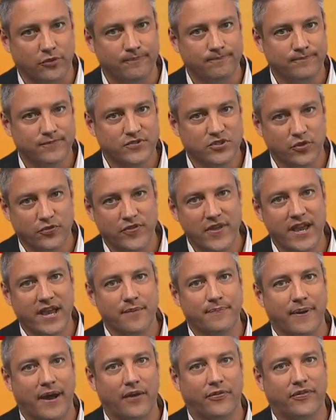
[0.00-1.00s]
So think
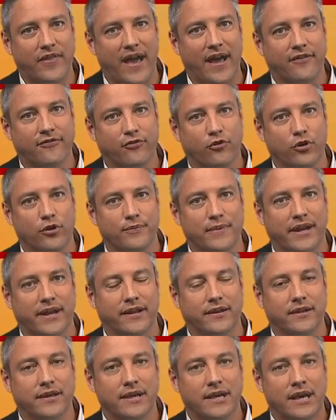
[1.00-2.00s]
about that for a minute.
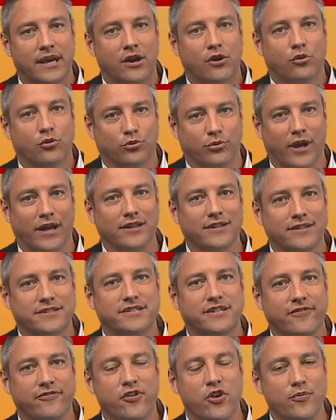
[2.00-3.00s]

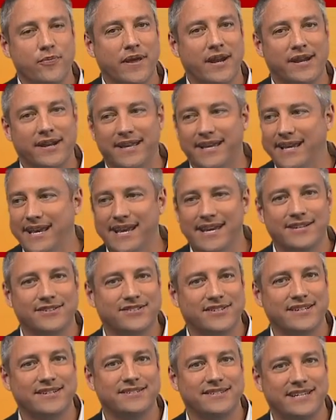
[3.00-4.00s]
Relative humidity is
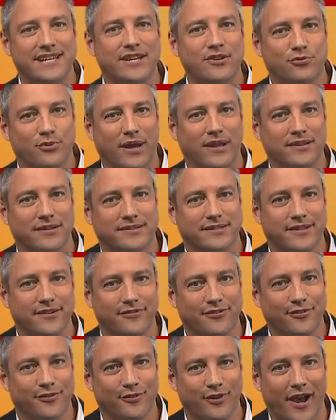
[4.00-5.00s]
indeed relative,
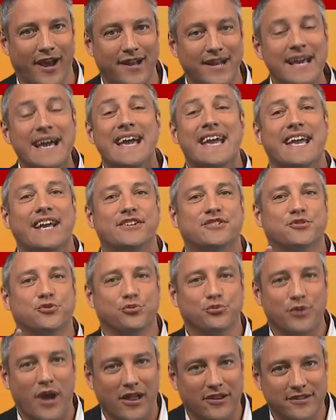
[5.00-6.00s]
right? It's
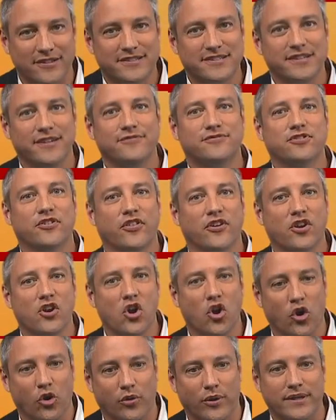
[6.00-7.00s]
relative to the
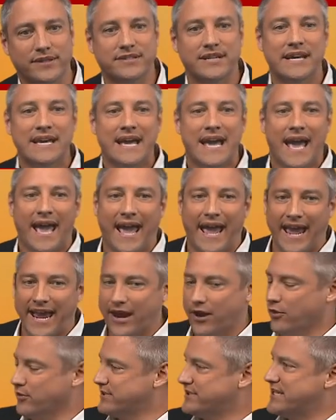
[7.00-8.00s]
current
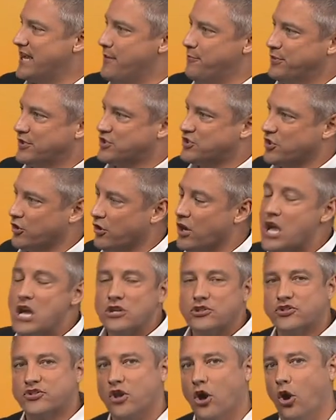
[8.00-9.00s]
air temperature.
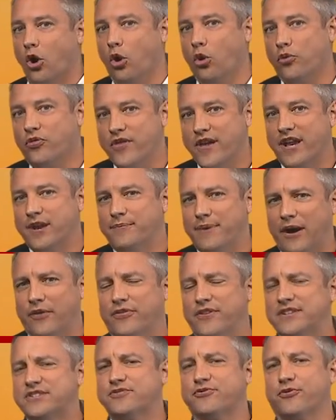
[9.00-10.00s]
So think about
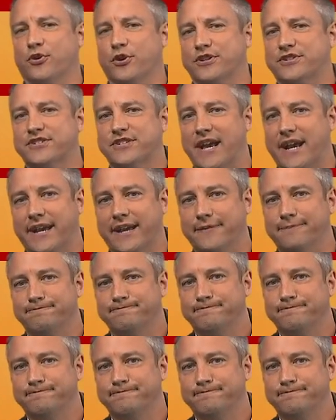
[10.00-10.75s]
this for a second.